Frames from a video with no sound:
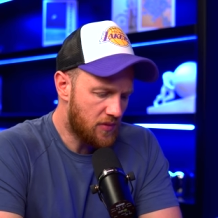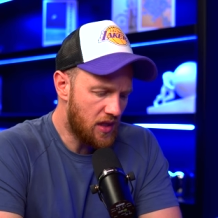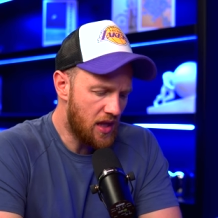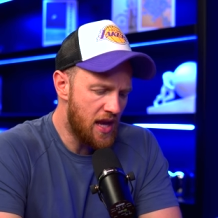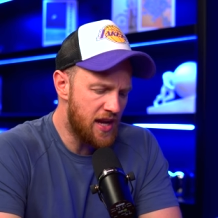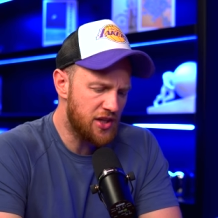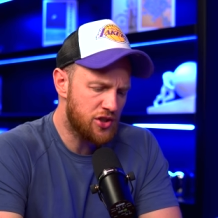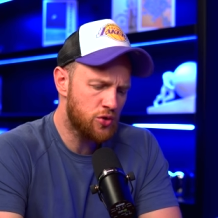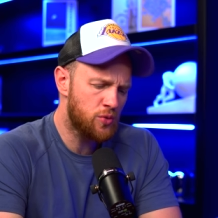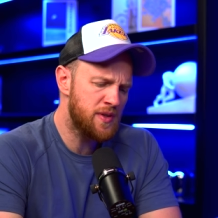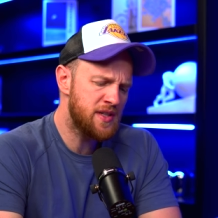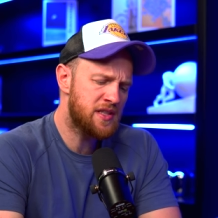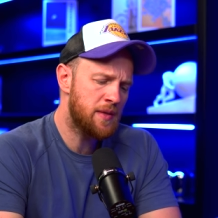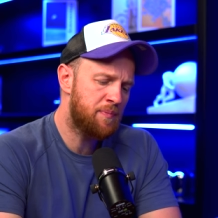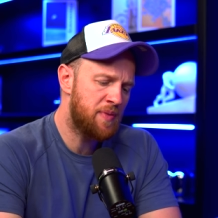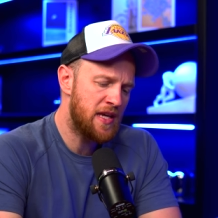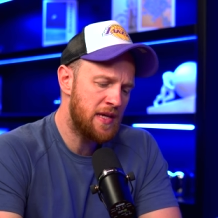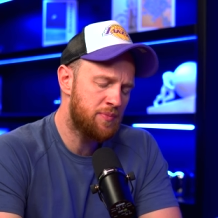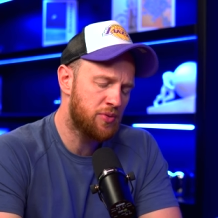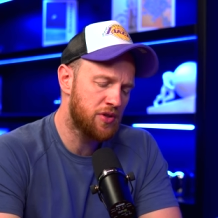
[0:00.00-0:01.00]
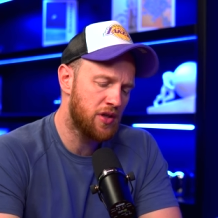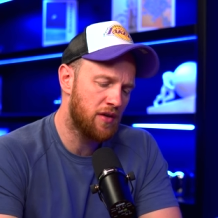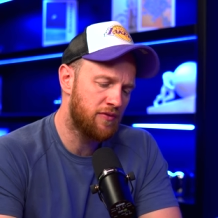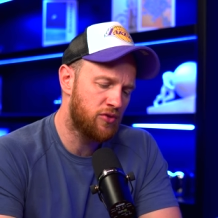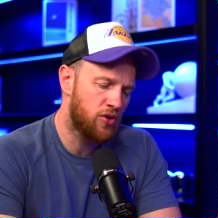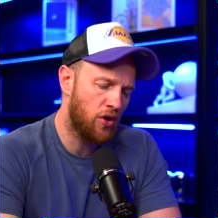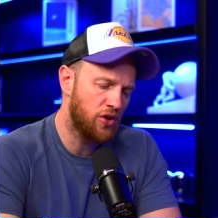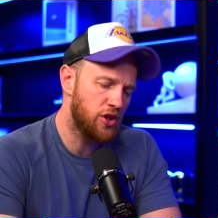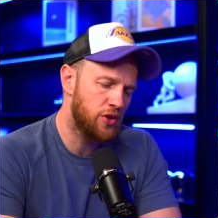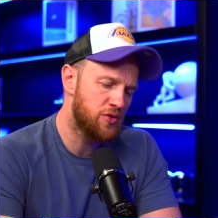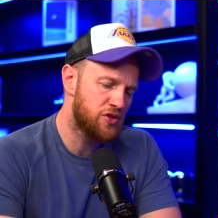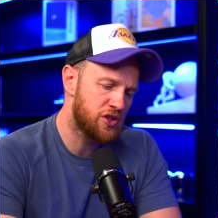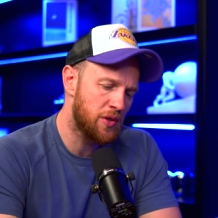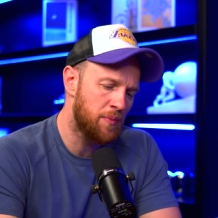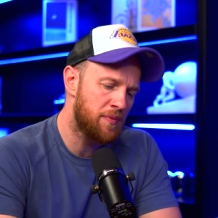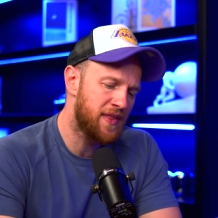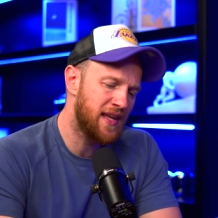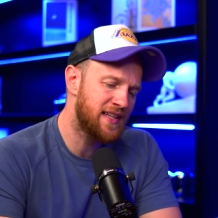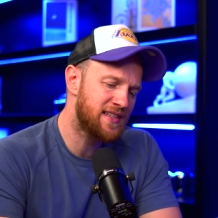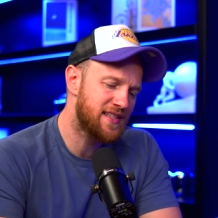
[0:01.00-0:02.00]
And it's always the people that have got you
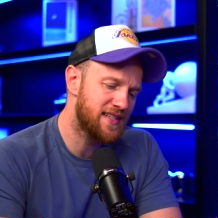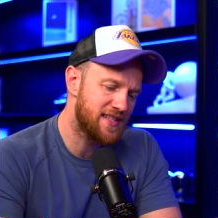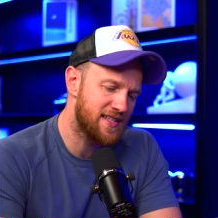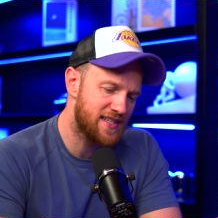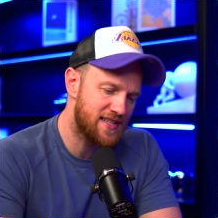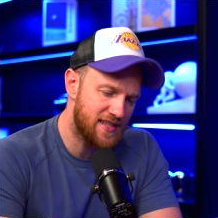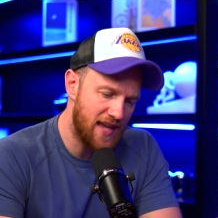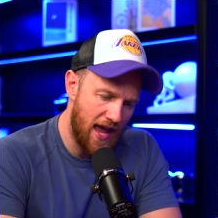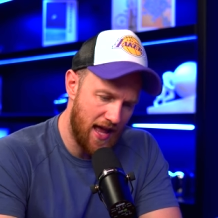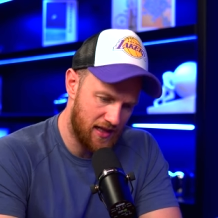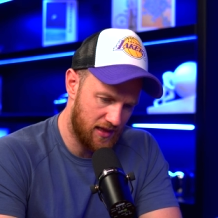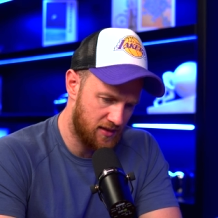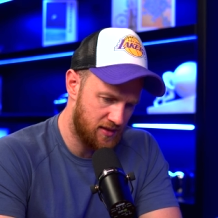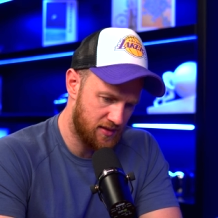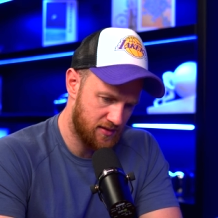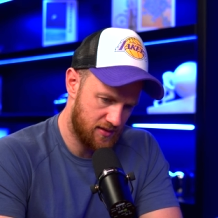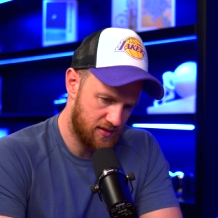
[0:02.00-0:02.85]
something to sell.